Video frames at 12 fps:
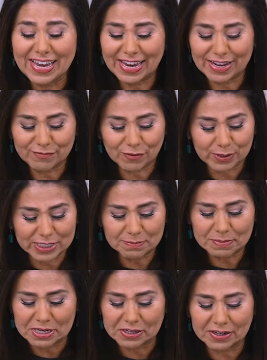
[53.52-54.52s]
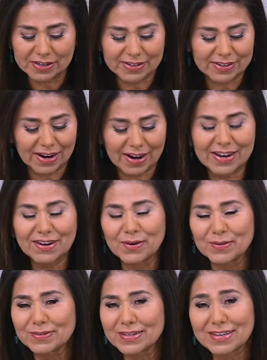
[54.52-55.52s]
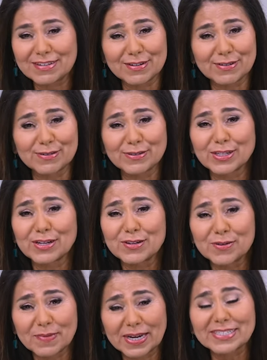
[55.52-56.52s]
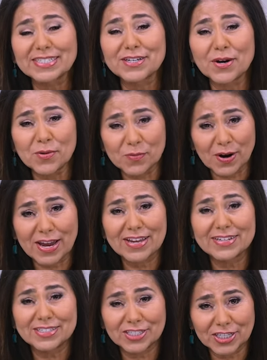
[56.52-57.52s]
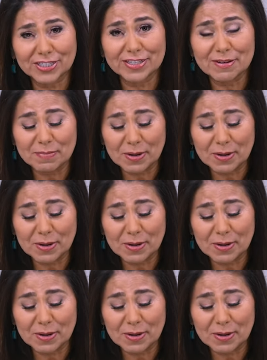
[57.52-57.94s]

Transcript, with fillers: And for it to be good, I only use New Mexico red chili